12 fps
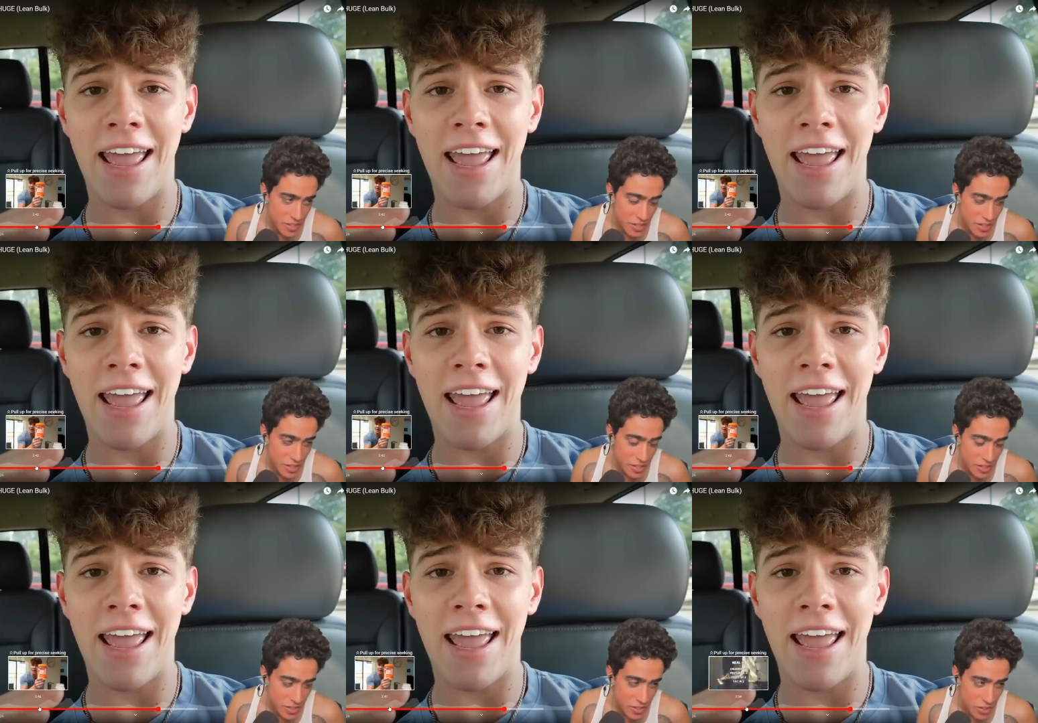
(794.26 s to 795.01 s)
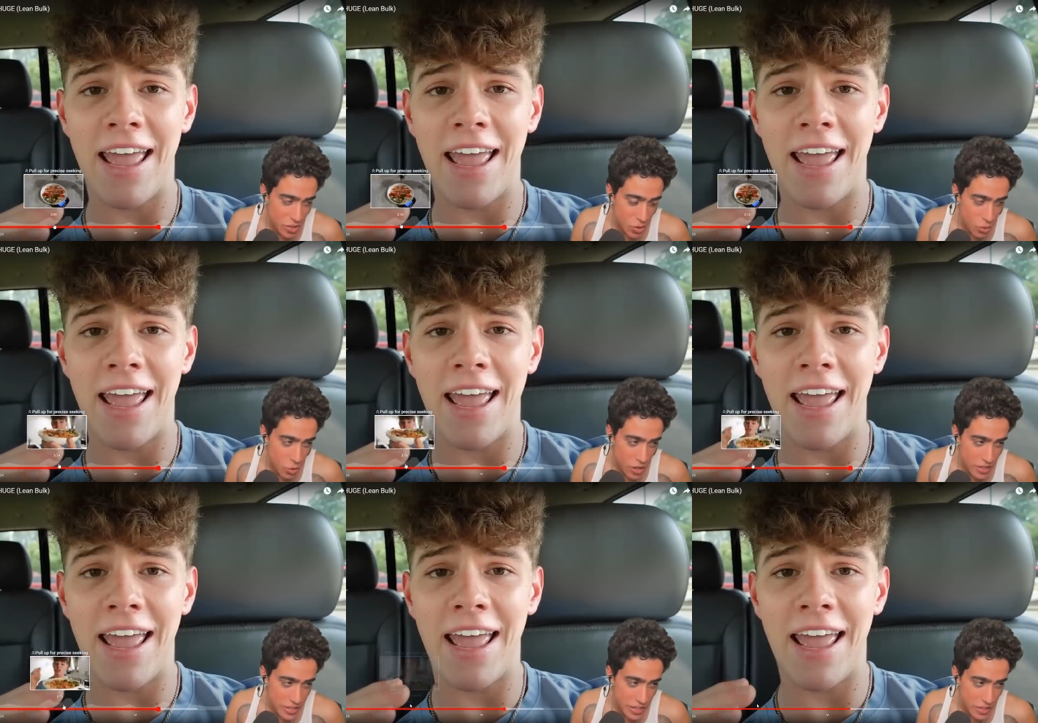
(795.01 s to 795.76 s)
Speaker 1: low
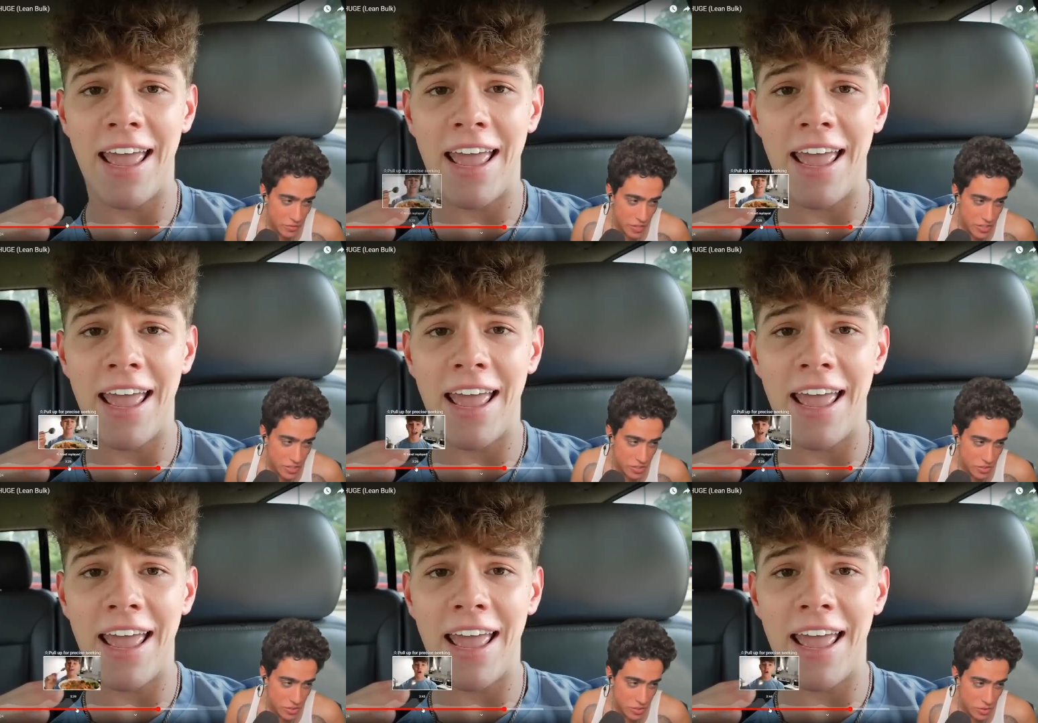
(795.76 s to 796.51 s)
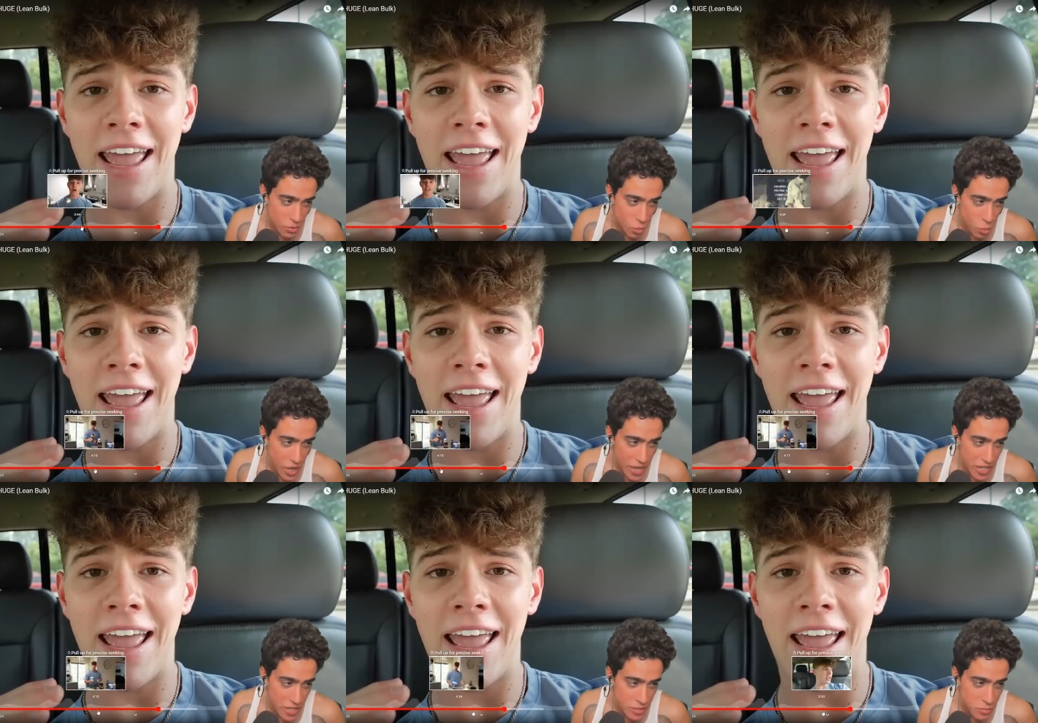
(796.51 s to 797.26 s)
quality conventional
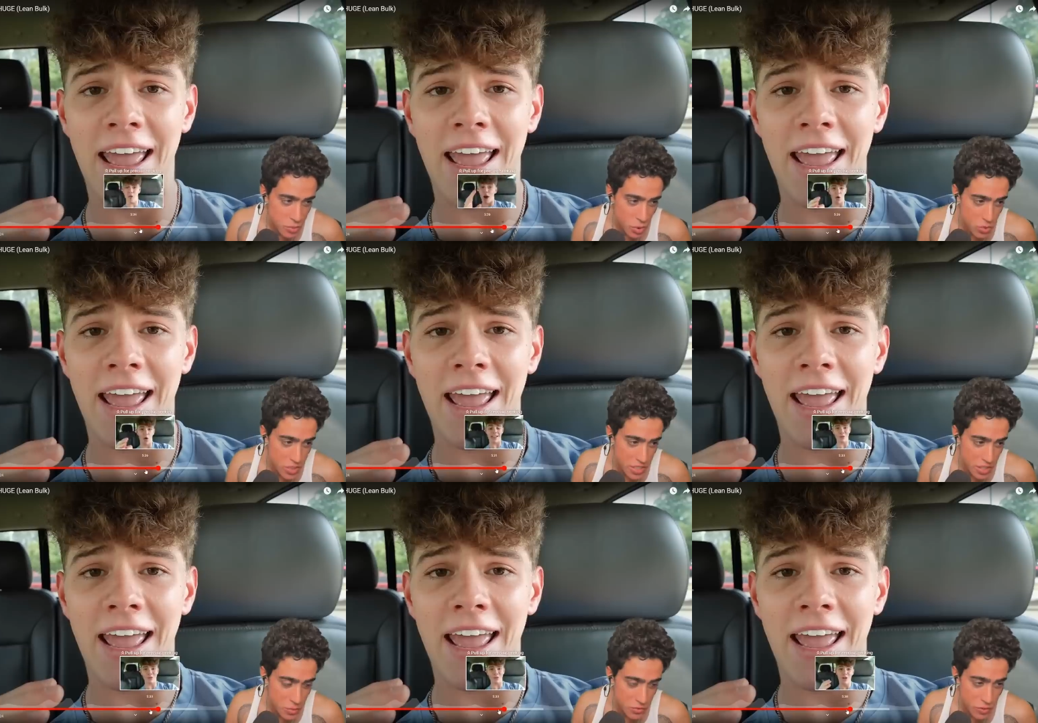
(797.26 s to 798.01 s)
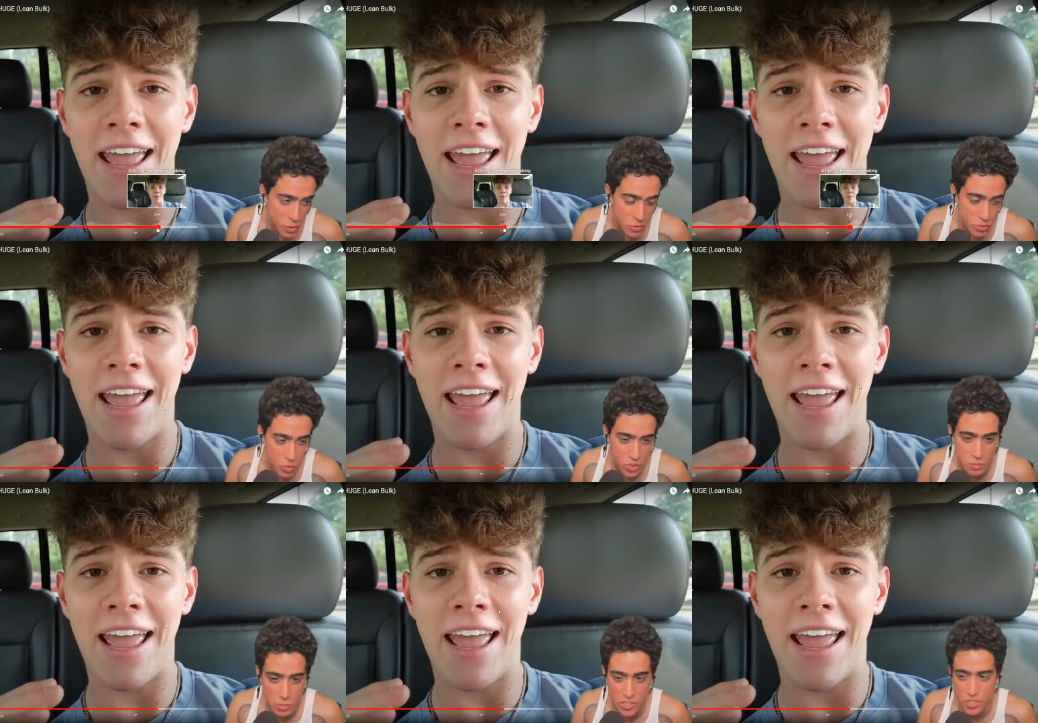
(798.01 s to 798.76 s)
whey protein flowing through
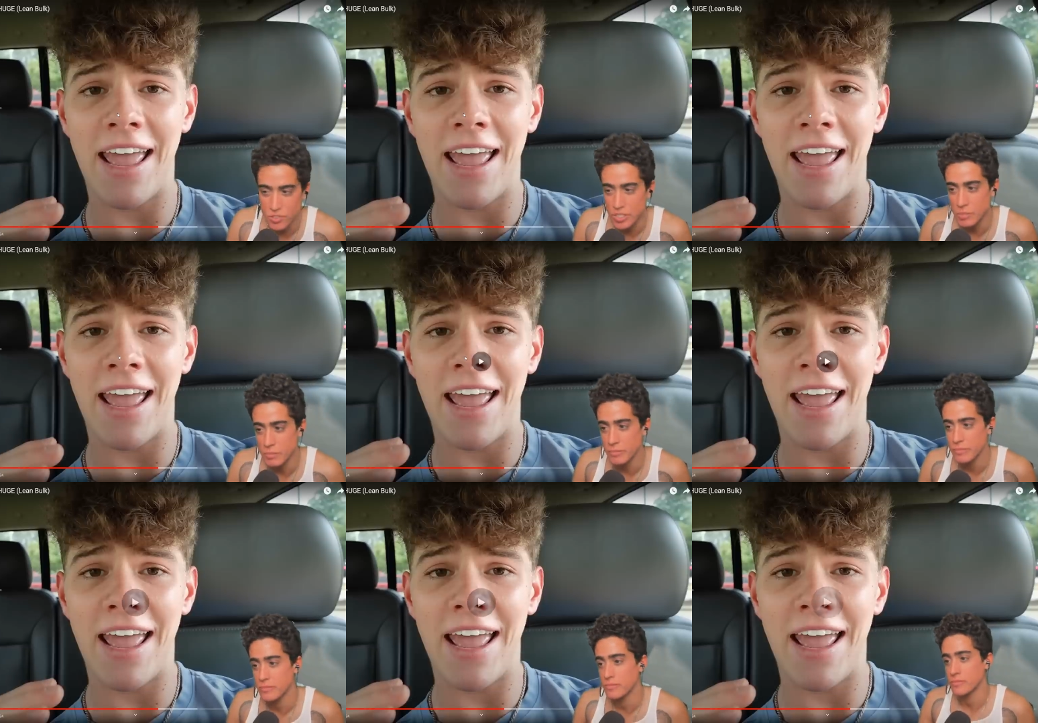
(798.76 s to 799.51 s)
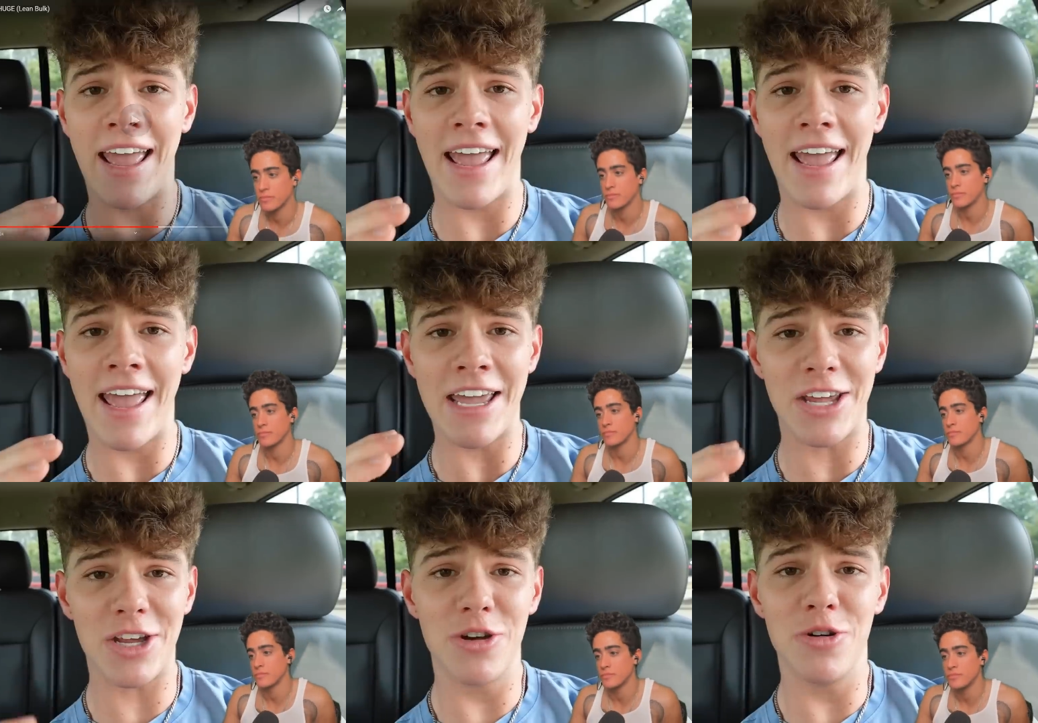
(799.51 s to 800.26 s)
his bloodstream.
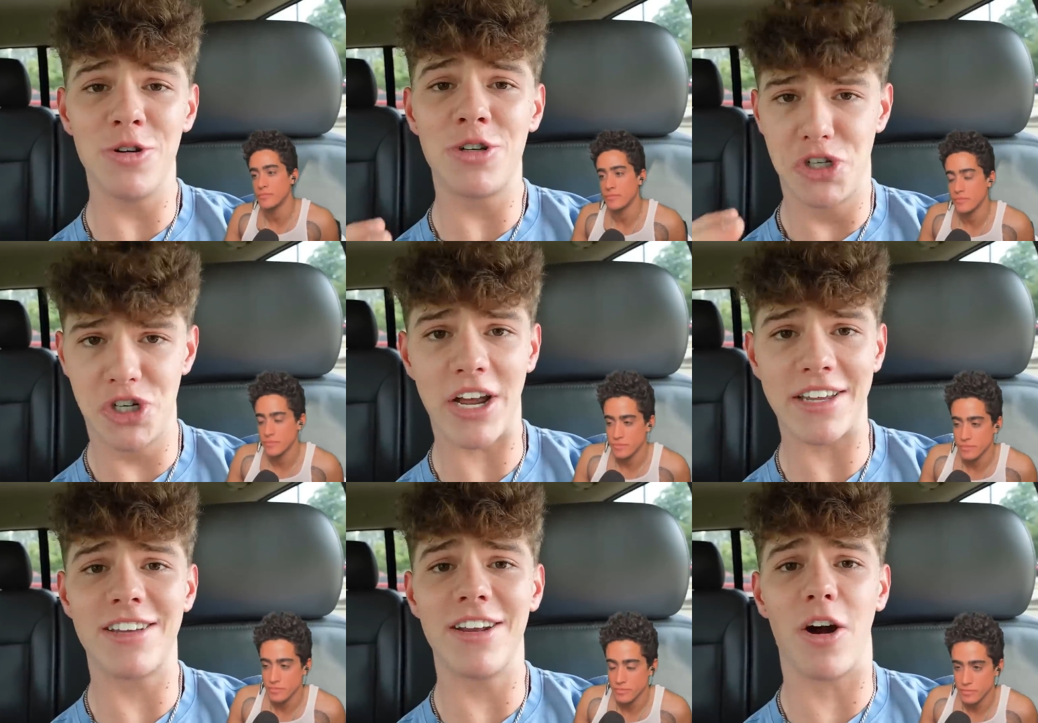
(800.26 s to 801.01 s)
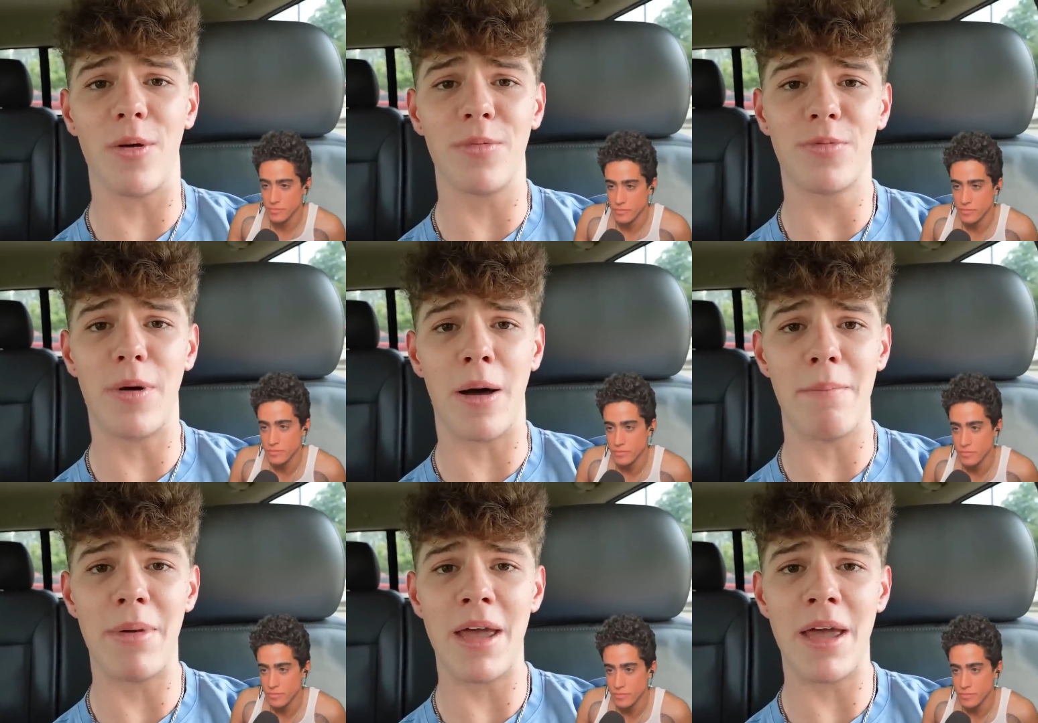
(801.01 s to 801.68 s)
Speaker 2: A huge chest and arms pump,